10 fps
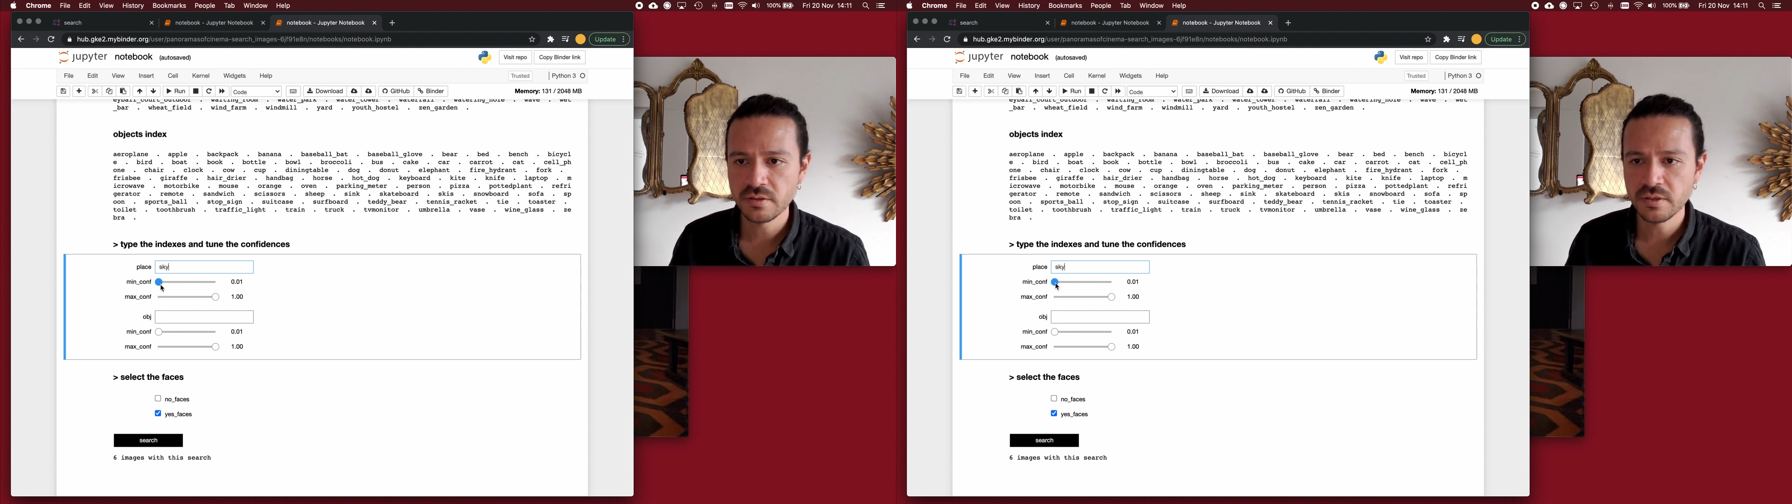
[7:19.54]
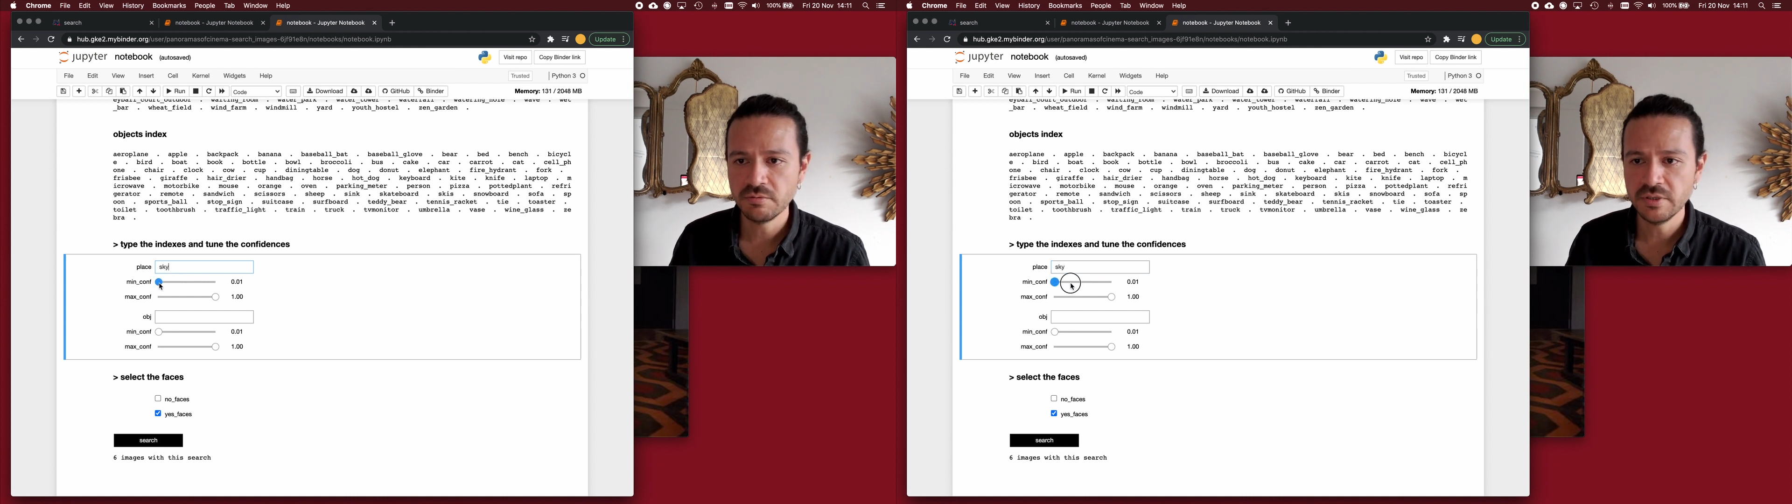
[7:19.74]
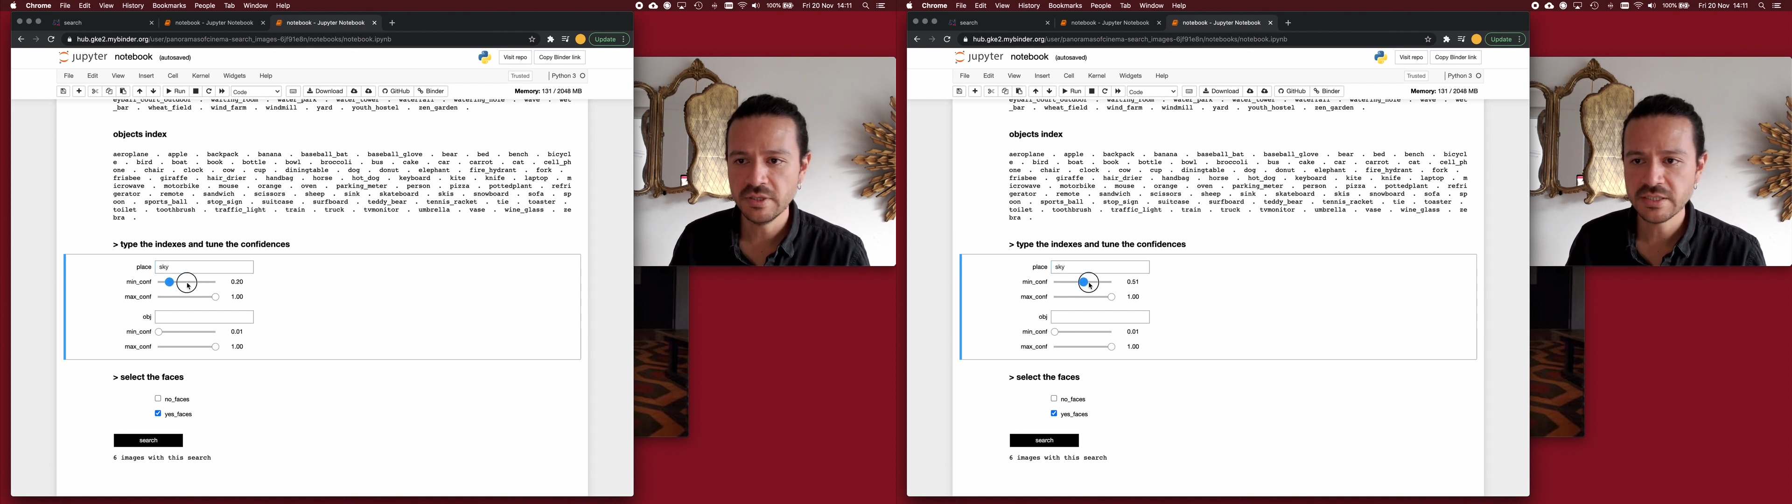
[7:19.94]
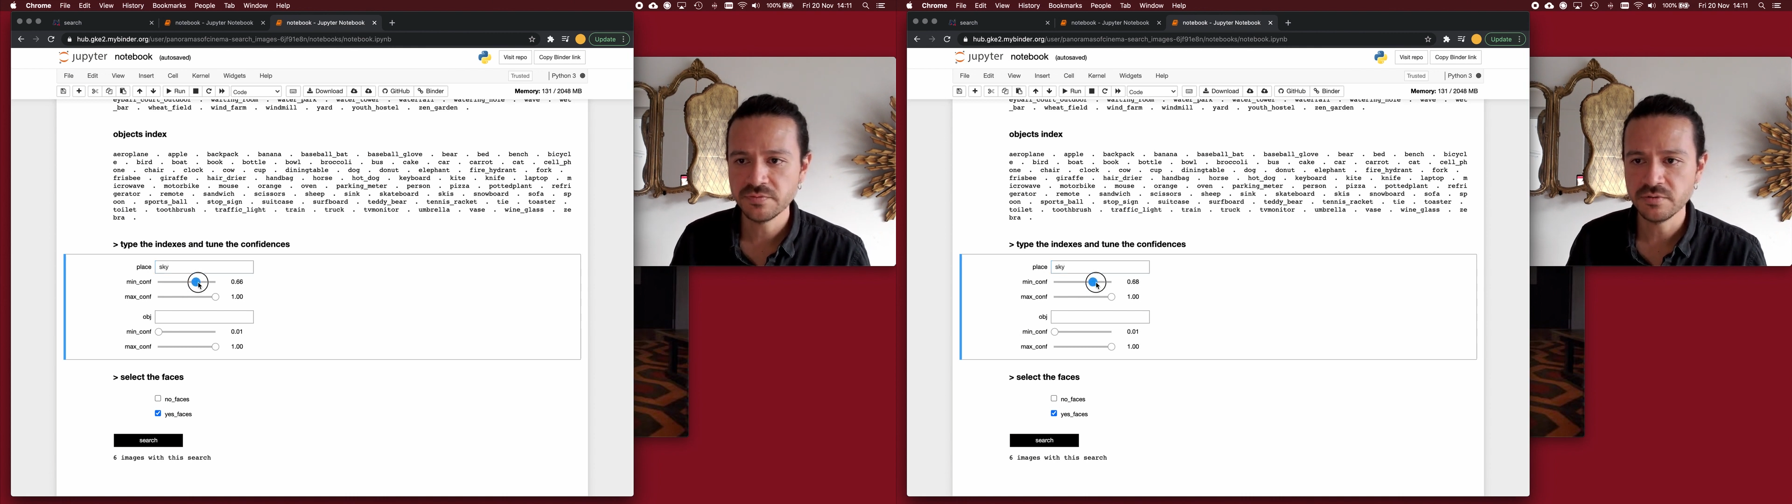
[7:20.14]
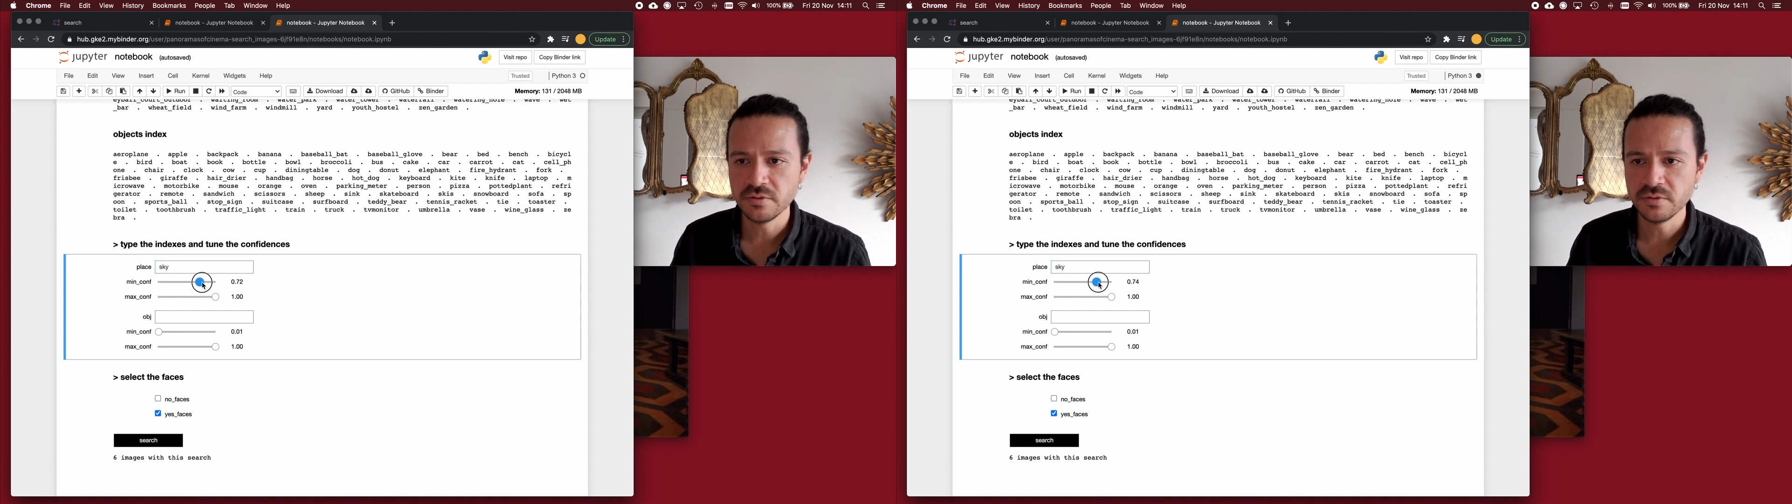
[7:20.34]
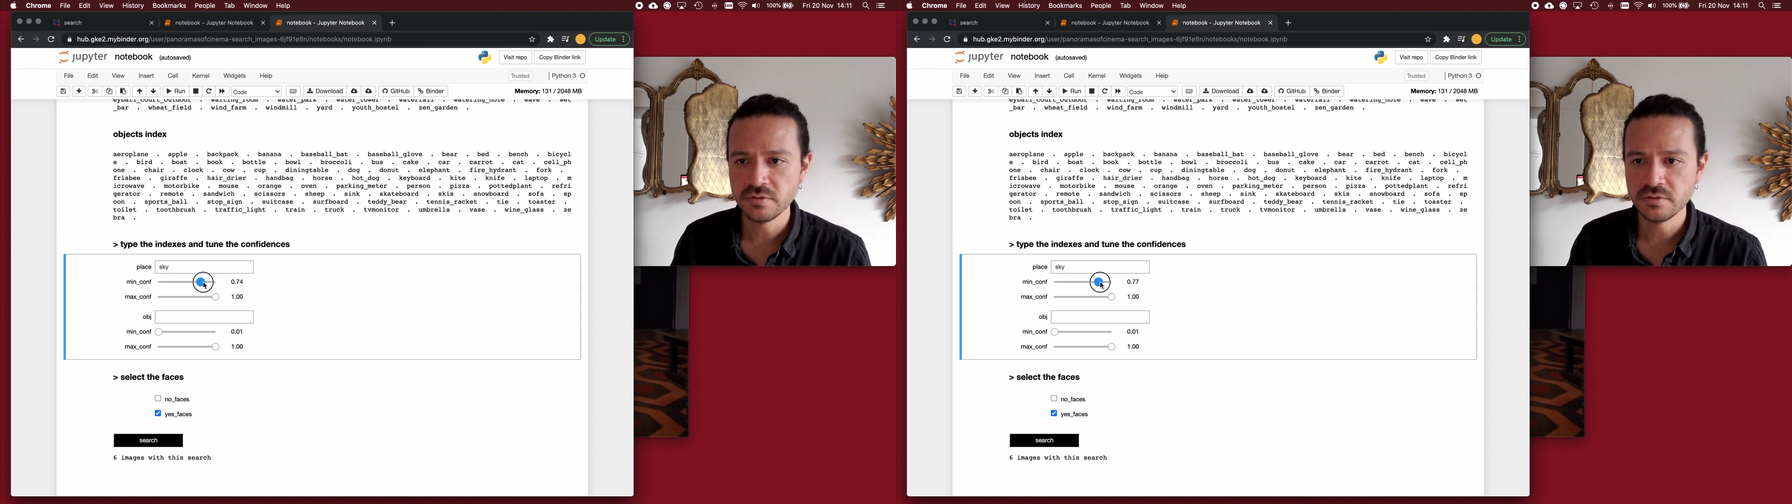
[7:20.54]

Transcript: I will ask for